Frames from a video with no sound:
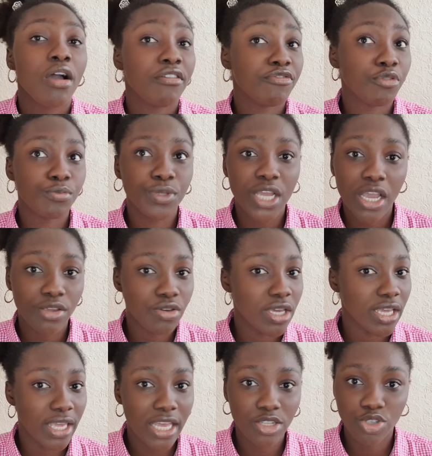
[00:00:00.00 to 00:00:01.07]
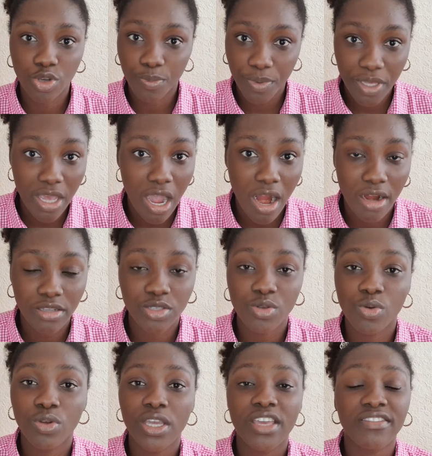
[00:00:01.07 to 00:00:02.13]
from there you can get your PR.
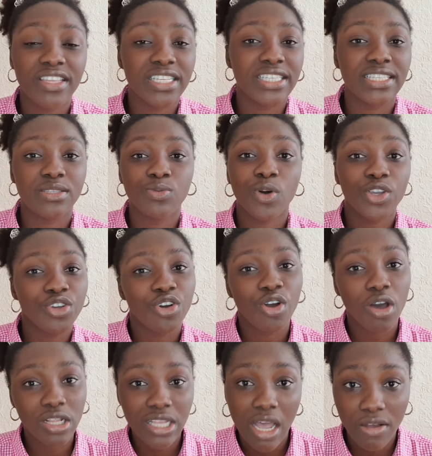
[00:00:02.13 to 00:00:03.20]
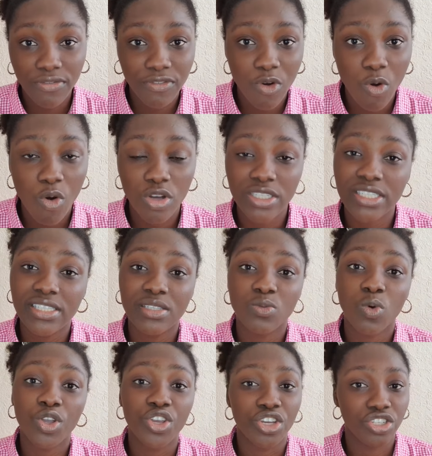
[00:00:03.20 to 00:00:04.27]
So if this is what you're cut out for, or this is
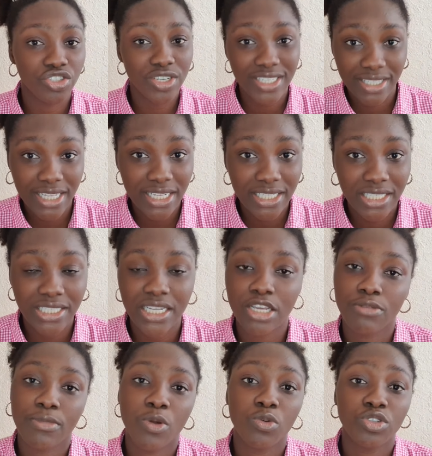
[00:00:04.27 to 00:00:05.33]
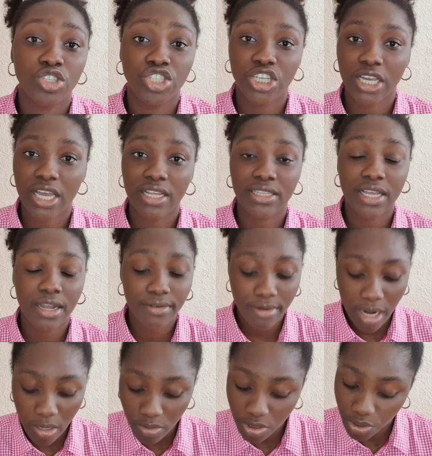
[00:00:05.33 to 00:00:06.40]
what you're interested in, then you might want to check out that
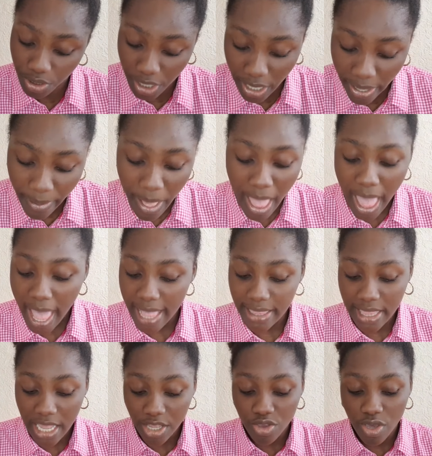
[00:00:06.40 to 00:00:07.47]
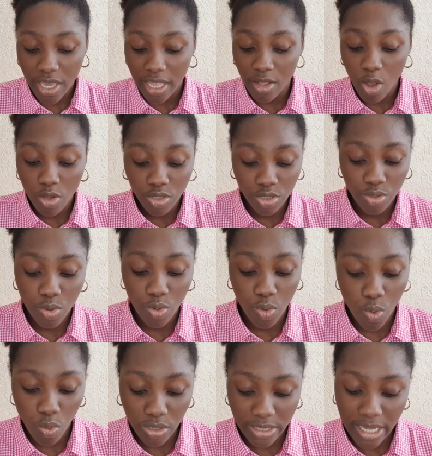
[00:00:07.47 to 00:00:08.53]
route, okay? And then you can also
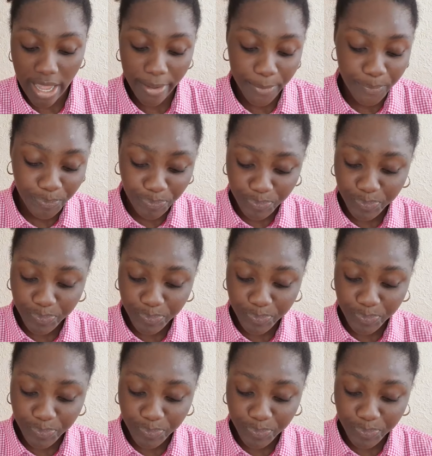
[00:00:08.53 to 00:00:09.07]
go there,